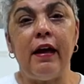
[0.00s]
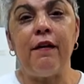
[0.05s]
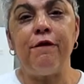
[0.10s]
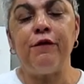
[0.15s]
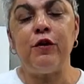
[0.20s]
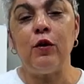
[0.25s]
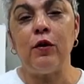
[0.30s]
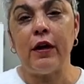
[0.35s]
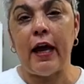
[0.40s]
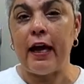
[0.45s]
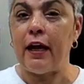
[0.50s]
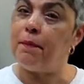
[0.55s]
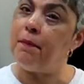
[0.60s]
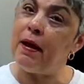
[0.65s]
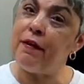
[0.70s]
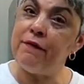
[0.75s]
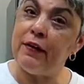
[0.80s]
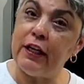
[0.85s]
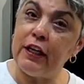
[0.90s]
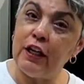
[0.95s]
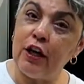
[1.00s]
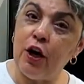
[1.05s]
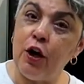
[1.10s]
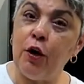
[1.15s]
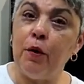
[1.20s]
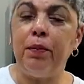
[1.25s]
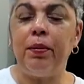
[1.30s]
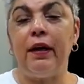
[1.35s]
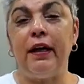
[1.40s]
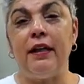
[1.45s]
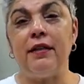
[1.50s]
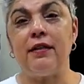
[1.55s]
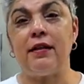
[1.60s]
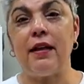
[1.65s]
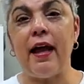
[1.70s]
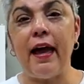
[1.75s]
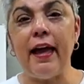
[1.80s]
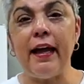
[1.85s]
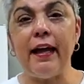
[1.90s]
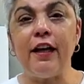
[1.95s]
If you like my video, please
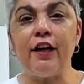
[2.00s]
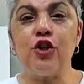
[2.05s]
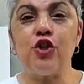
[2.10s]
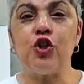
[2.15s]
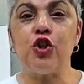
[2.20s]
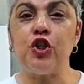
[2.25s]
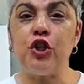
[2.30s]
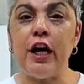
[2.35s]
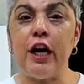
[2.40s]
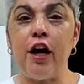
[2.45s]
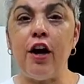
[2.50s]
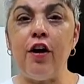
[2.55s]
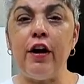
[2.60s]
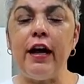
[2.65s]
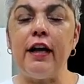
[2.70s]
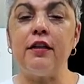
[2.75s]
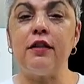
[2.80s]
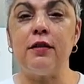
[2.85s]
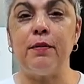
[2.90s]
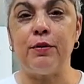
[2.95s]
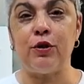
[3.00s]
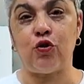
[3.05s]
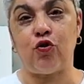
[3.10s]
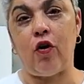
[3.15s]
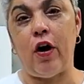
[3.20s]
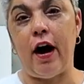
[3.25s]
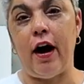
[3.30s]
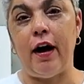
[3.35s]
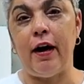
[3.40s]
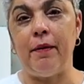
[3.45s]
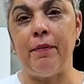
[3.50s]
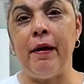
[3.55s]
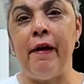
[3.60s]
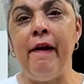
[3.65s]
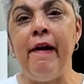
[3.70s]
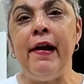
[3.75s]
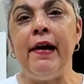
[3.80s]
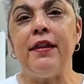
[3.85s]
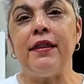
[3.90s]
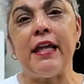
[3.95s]
like, share, and subscribe.
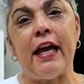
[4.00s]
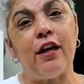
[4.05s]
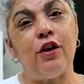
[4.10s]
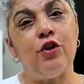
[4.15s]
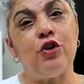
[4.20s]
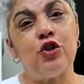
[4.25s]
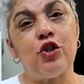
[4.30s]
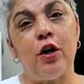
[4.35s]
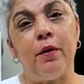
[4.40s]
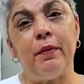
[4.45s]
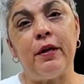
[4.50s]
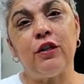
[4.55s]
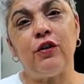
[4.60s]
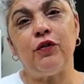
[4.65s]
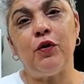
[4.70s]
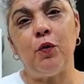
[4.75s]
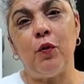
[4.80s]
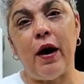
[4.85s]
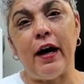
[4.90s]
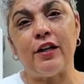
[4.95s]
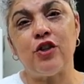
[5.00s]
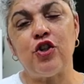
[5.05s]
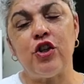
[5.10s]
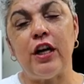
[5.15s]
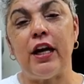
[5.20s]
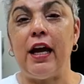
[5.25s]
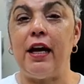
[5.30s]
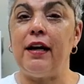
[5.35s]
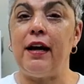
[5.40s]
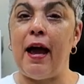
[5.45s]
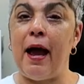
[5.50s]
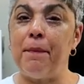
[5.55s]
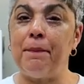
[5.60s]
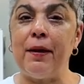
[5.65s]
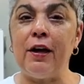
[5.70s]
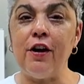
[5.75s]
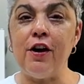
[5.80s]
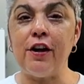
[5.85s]
Thank you so much for watching and happy